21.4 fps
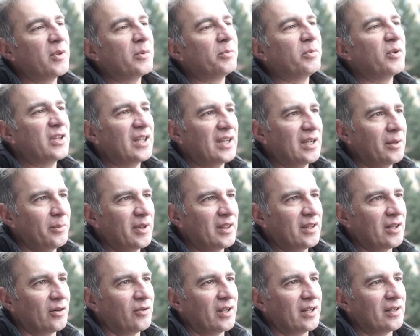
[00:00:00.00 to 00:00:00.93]
the
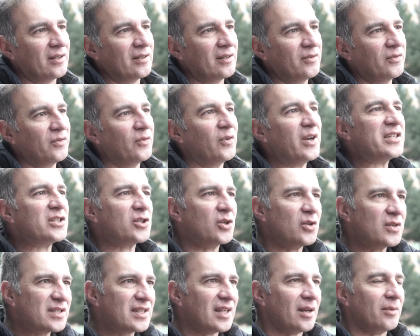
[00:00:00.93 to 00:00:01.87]
predicament they're in,
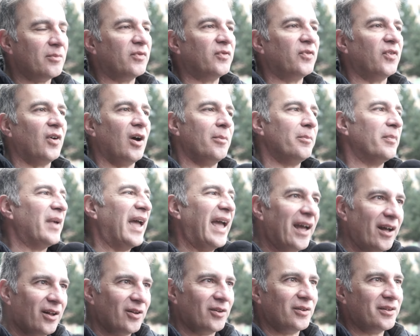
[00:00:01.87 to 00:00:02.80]
rescues them from
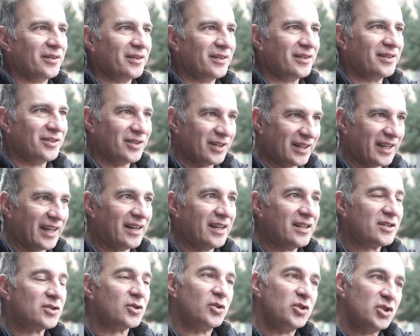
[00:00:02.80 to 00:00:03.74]
hell. You get
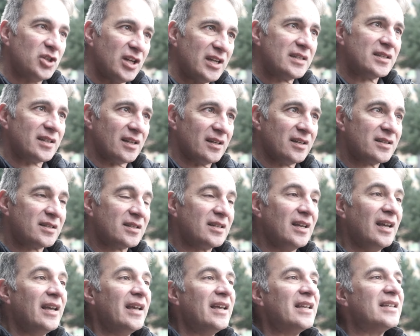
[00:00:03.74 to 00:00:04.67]
it? So Jesus
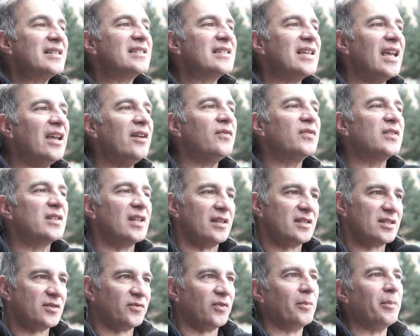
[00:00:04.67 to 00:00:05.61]
saves
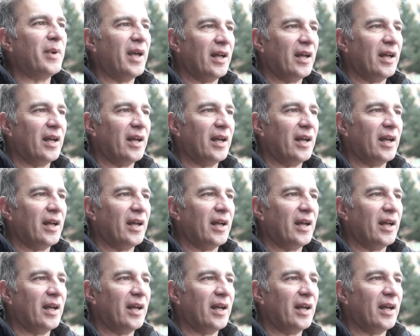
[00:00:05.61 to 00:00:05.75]
us from